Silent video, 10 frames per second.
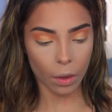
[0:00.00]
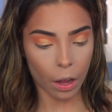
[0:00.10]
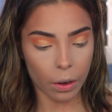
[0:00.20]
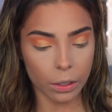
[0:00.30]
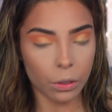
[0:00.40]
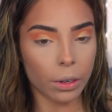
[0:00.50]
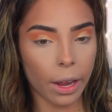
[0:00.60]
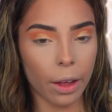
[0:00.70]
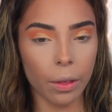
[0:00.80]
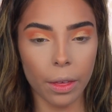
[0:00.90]
Alright, so
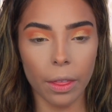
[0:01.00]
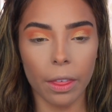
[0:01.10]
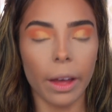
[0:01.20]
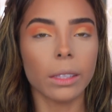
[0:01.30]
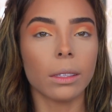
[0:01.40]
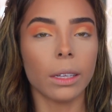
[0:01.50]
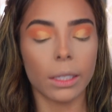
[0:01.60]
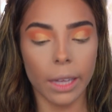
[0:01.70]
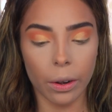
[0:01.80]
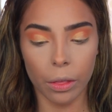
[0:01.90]
now that that's laid
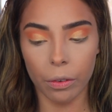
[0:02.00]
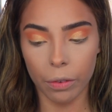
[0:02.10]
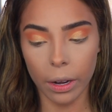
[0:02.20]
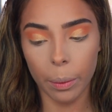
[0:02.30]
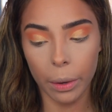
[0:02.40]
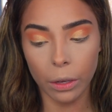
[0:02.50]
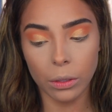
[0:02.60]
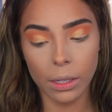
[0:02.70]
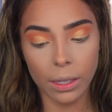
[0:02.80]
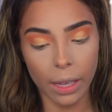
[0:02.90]
down in the front, I'm going to use
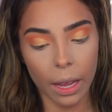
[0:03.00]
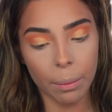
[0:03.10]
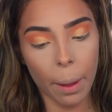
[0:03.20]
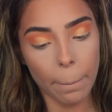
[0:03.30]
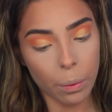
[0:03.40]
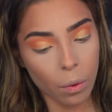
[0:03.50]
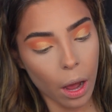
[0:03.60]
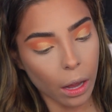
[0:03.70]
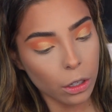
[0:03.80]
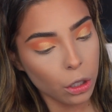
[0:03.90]
the same
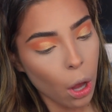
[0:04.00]
brush.